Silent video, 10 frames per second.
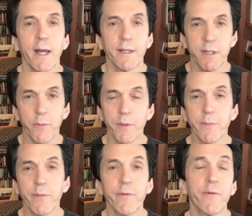and tell
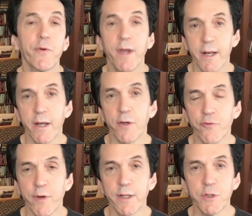people that they're getting
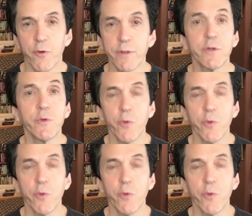on trains going to